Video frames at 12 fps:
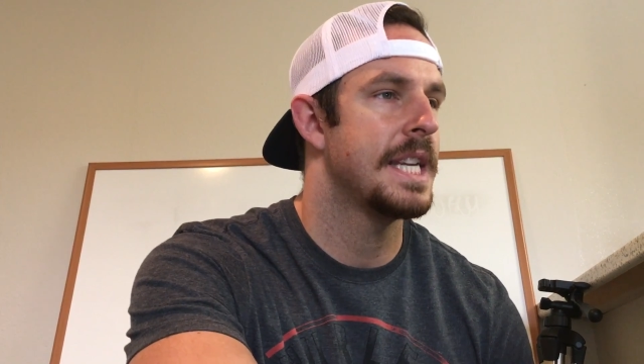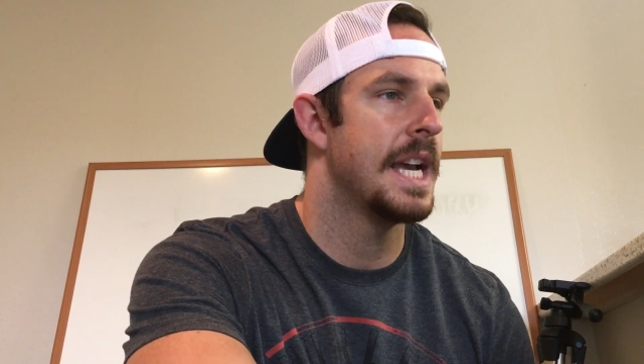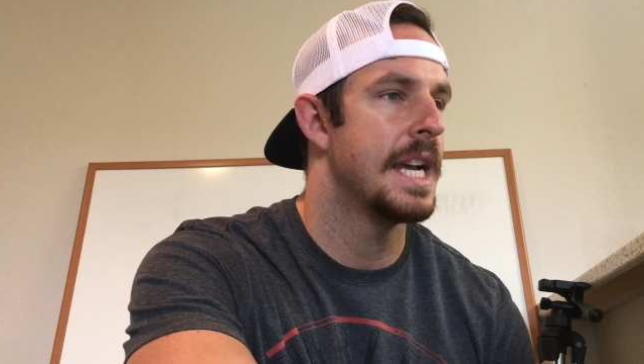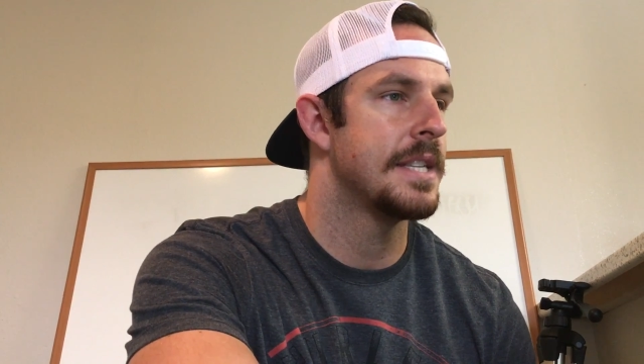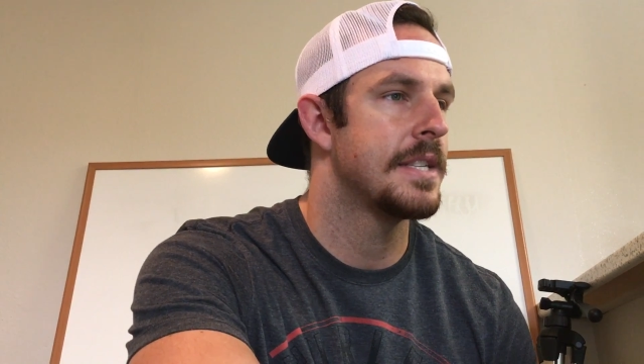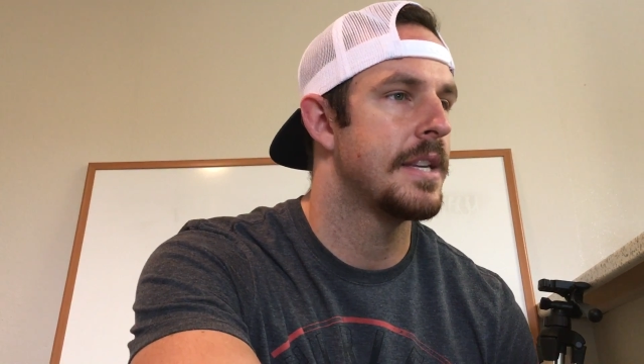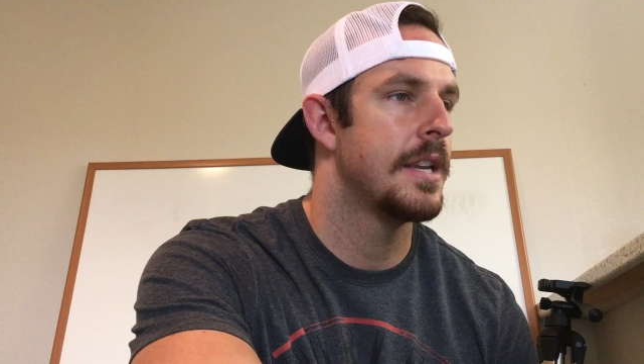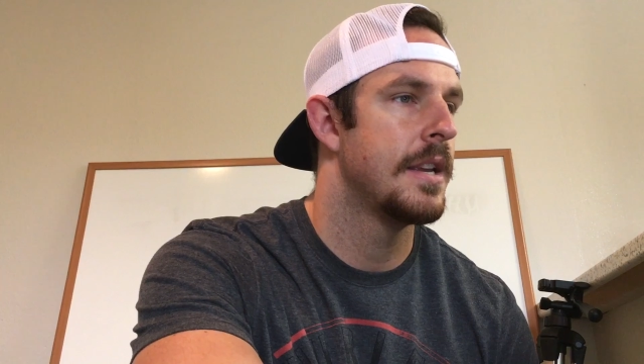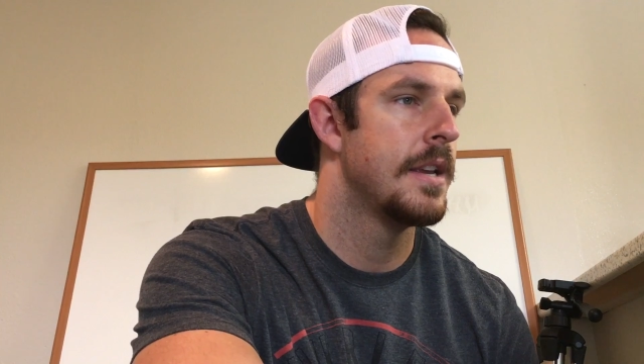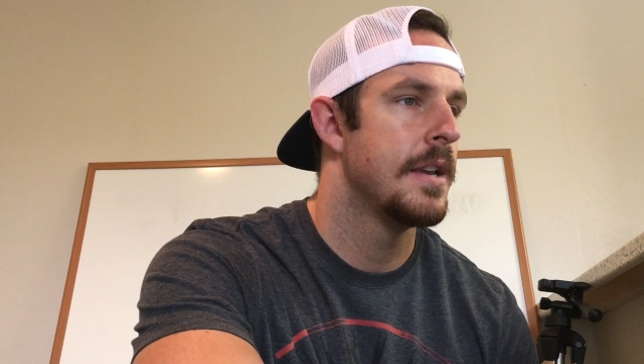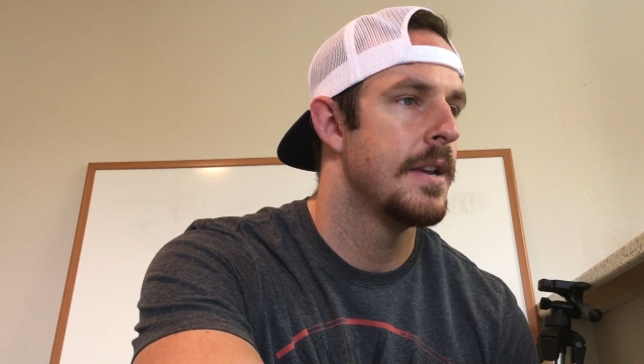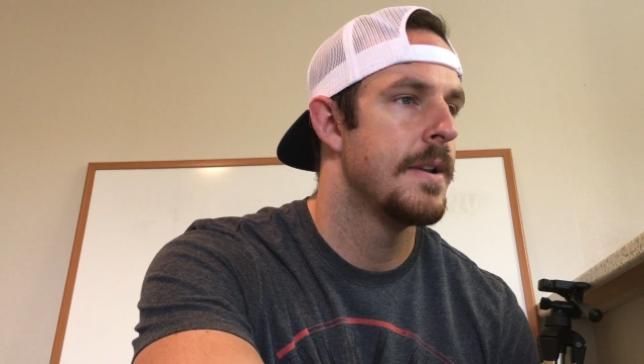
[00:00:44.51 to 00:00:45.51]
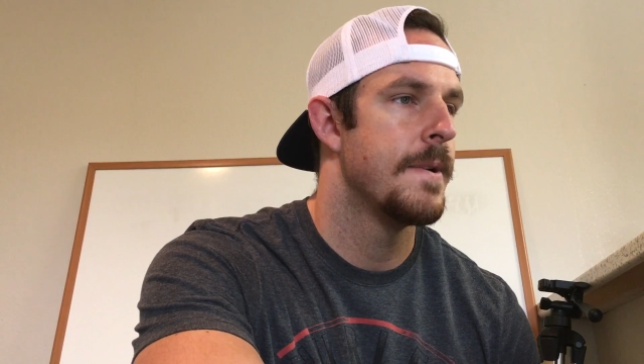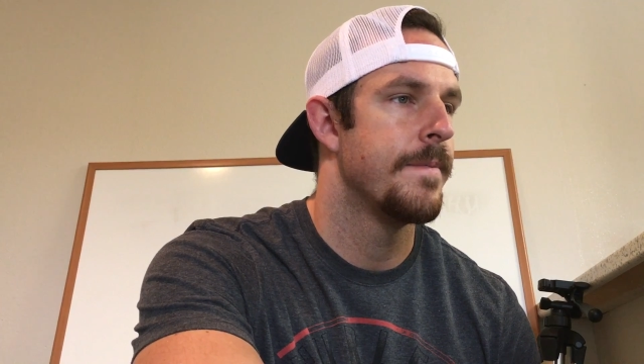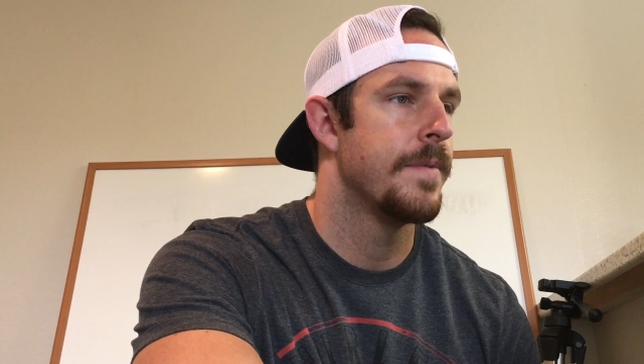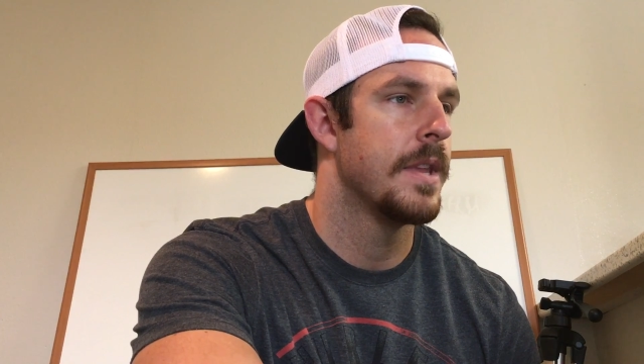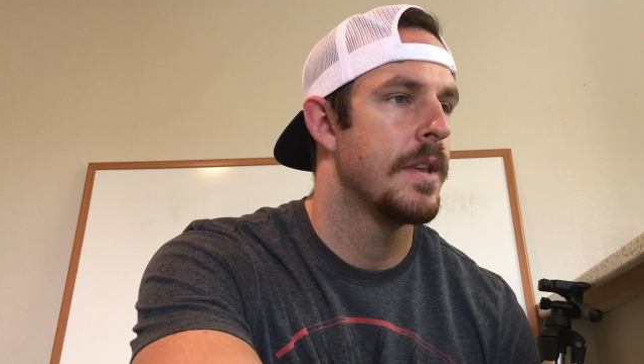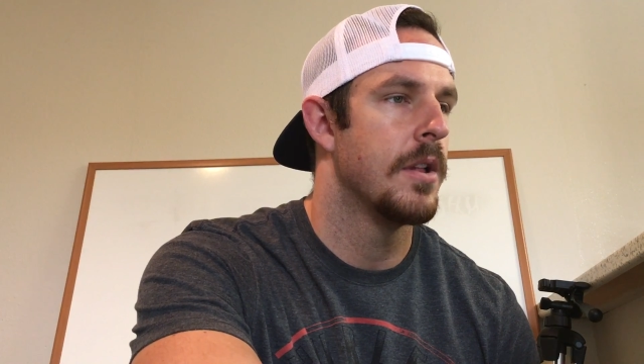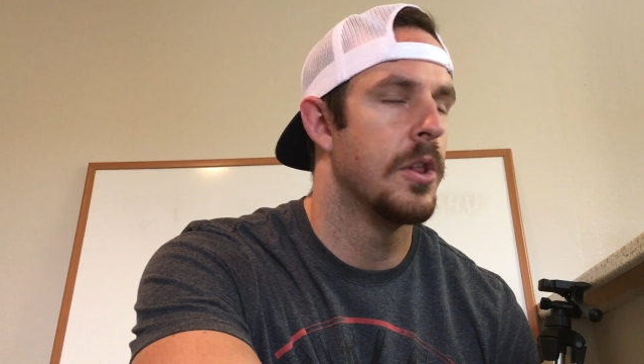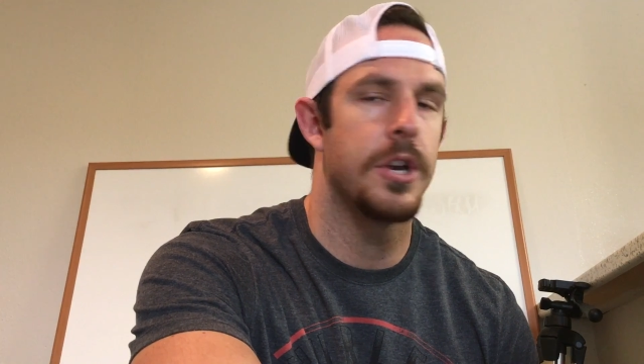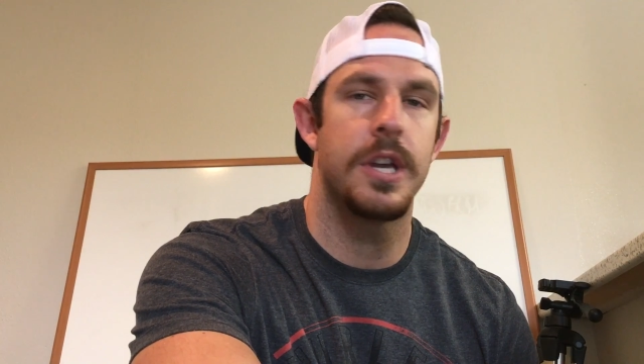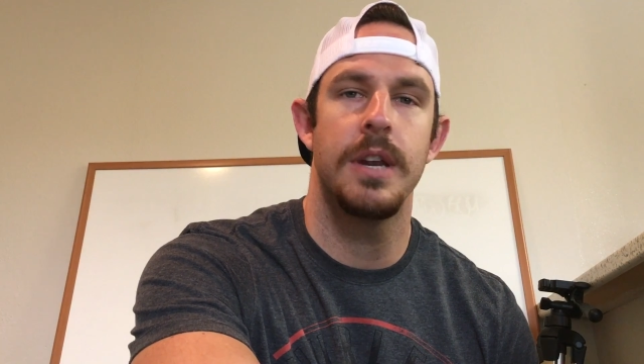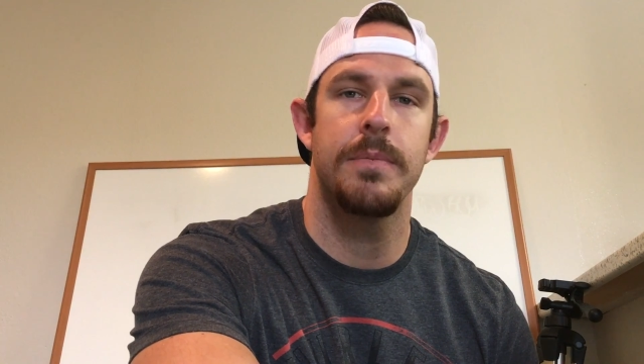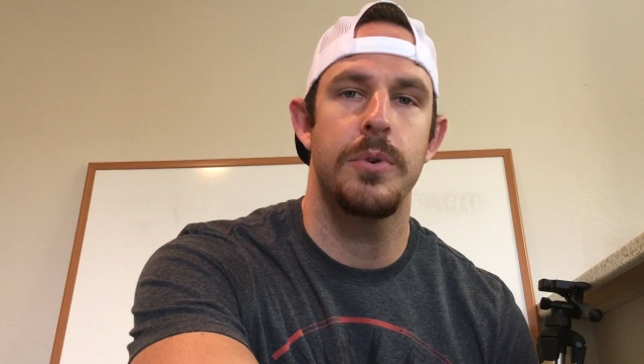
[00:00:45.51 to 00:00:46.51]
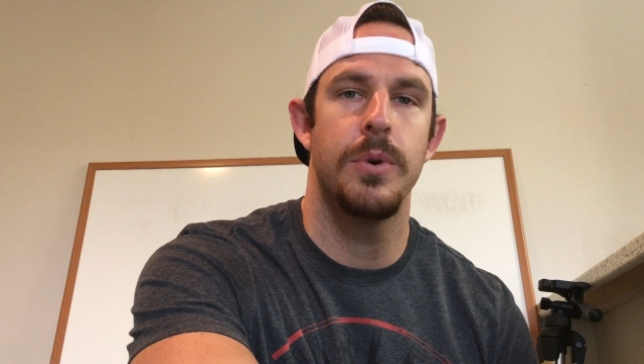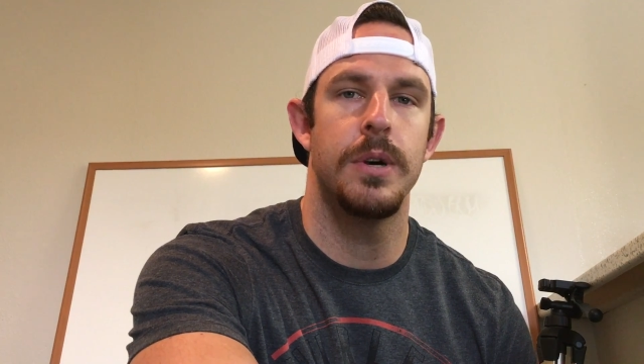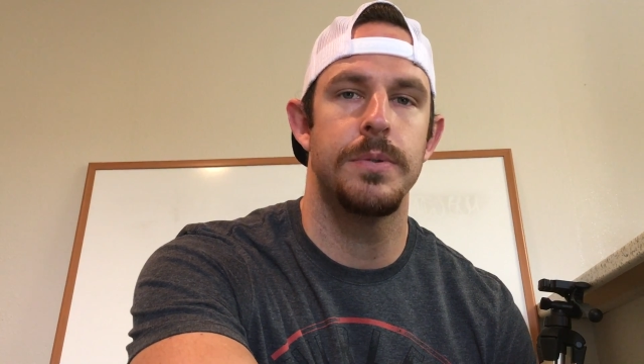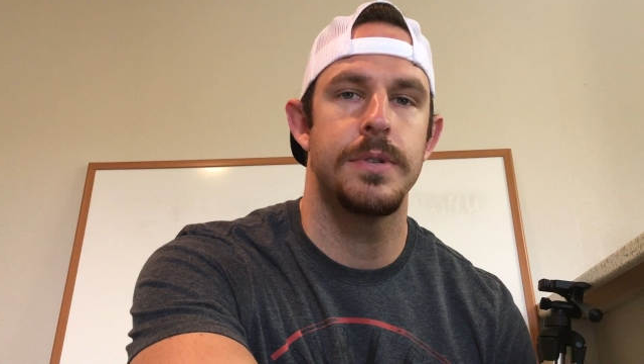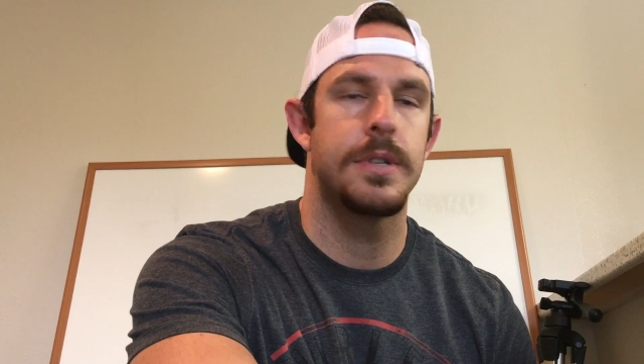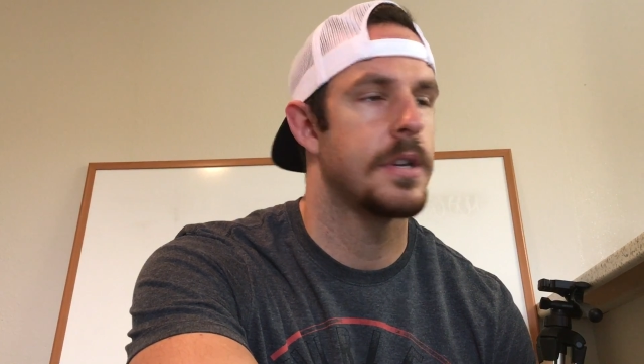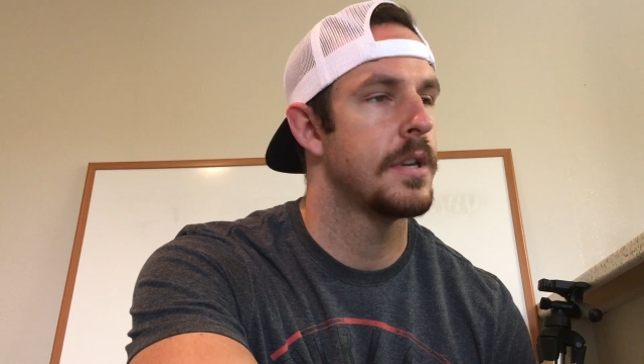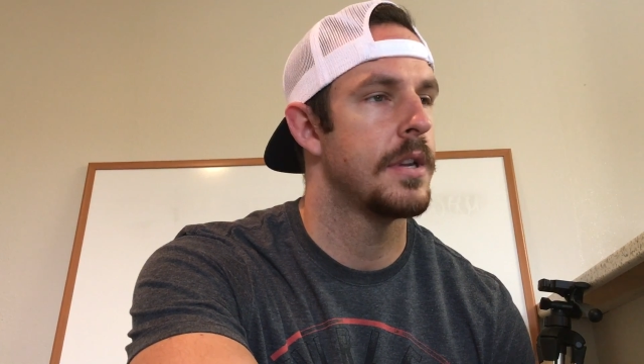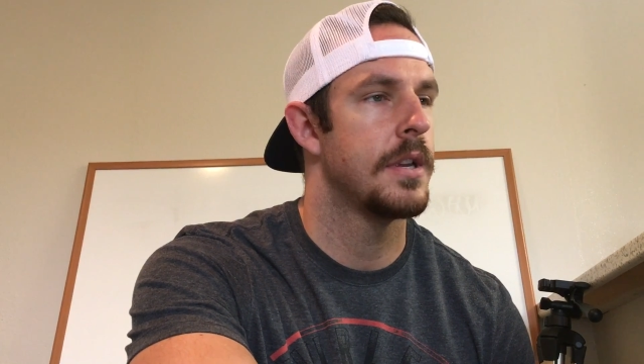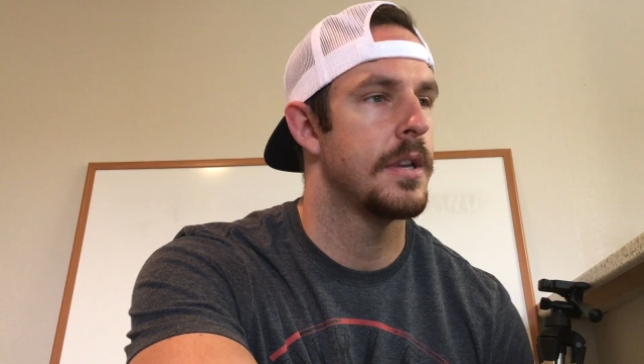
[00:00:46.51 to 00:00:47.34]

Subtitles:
test, looking up quotes.